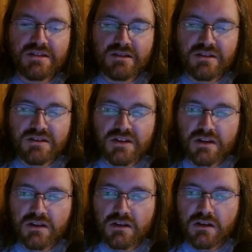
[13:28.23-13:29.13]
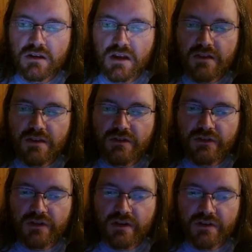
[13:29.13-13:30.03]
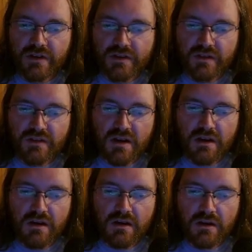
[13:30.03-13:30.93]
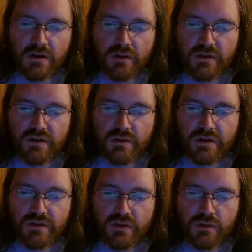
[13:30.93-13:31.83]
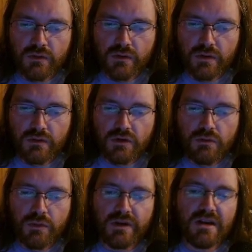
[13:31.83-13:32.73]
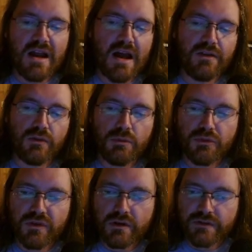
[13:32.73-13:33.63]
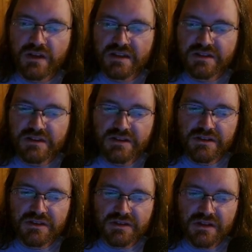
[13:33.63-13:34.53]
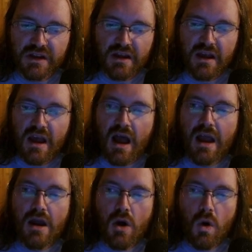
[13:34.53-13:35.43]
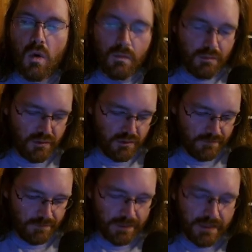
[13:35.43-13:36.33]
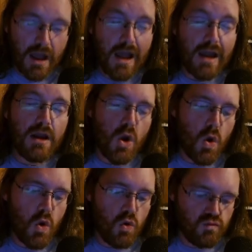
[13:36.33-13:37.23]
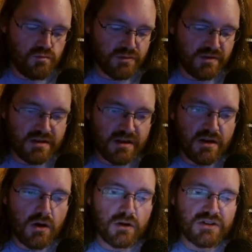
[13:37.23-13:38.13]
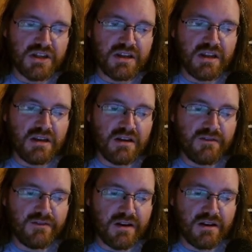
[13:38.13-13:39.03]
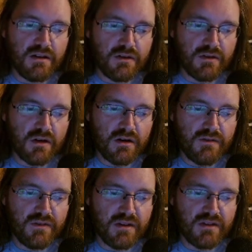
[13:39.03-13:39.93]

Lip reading: let's take a look at the shares outstanding, decreasing that rate of 2.93% over the last 10 years. I hope that they are taking advantage of this